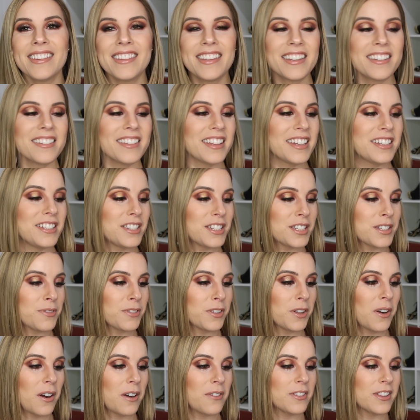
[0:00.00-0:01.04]
the lid just
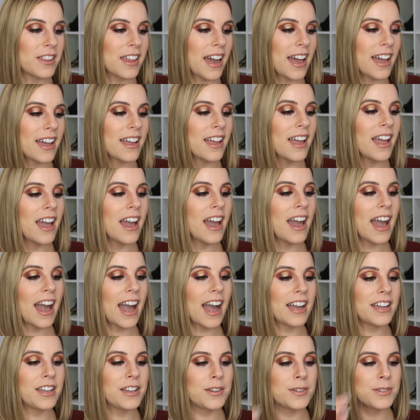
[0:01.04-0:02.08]
flew off of that.
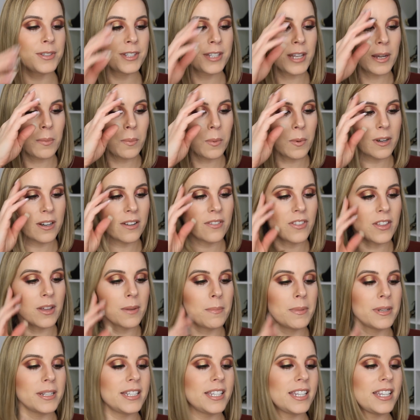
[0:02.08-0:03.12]
I used up one of the
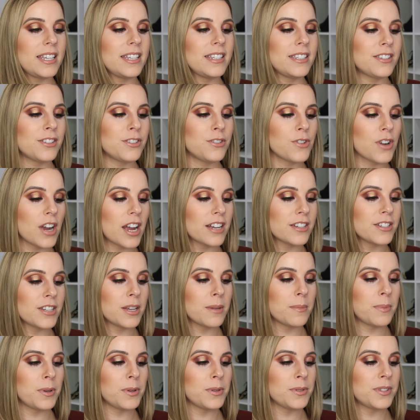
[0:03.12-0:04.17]
Batiste dry
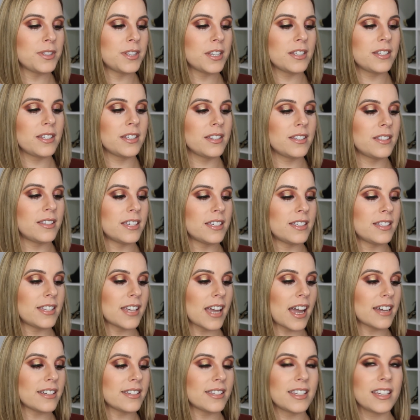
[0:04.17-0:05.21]
shampoos. This is the
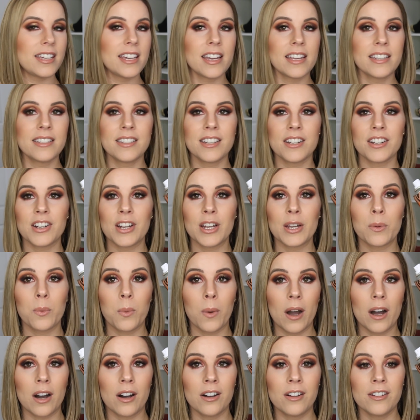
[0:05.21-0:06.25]
Sassy and Daring
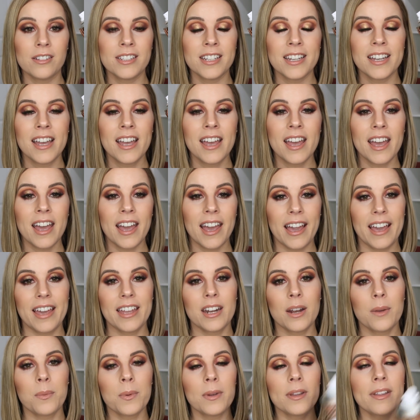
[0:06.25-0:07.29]
Wild,
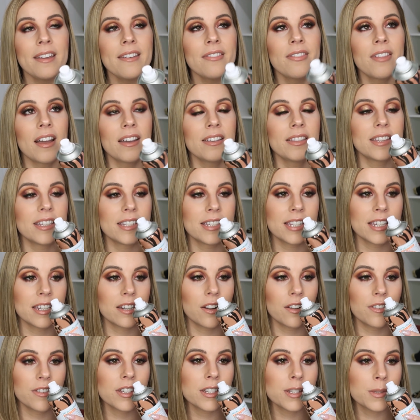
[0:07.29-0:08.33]
and I really like the scent
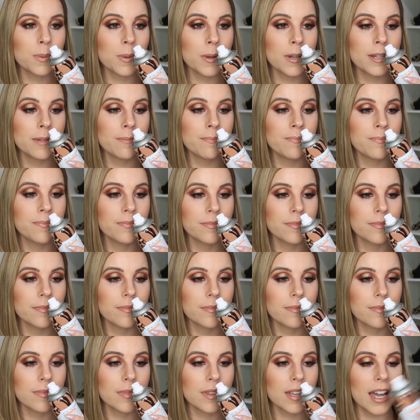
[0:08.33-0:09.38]
on this one.
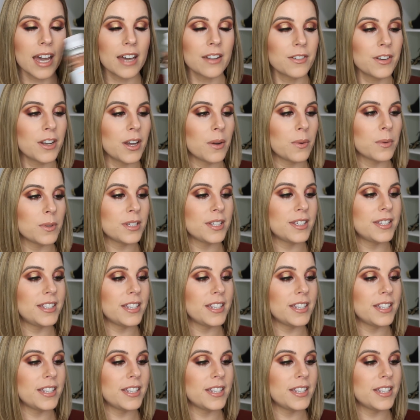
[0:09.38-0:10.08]
I don't know, it was